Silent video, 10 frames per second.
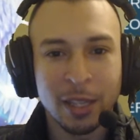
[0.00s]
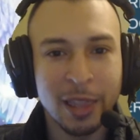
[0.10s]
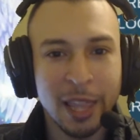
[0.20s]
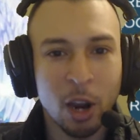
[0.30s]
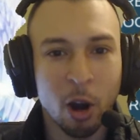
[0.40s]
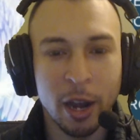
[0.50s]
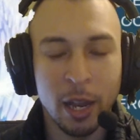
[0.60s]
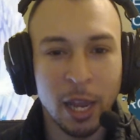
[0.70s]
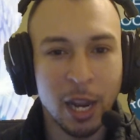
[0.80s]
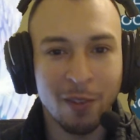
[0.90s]
They are
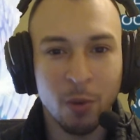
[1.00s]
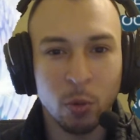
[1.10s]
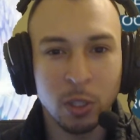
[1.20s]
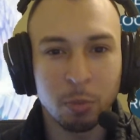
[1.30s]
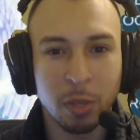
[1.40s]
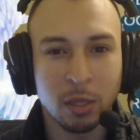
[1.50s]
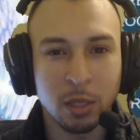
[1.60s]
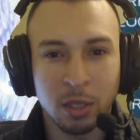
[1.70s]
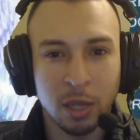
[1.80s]
in everyone's business.